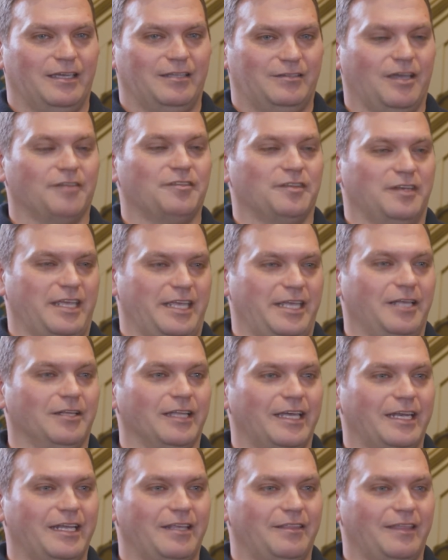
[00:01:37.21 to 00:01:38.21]
doesn't
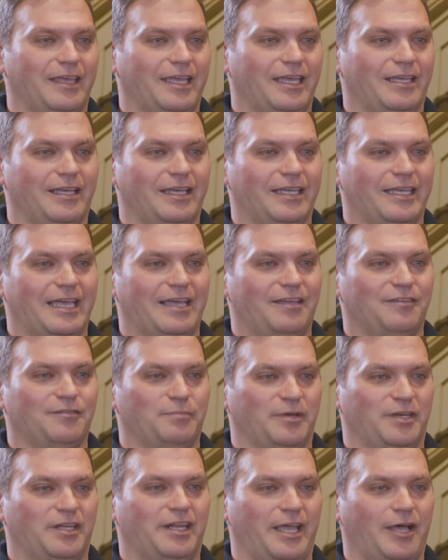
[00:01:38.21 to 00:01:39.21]
heal anything, I guess,
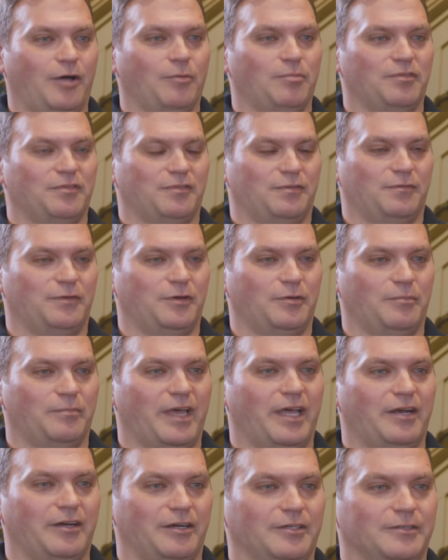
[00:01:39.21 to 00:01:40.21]
but it helps feel
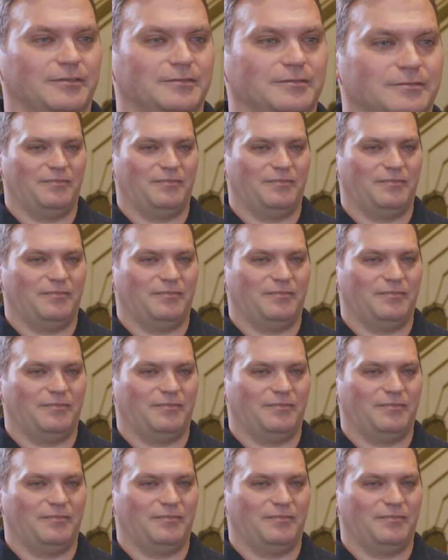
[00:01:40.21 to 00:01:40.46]
better.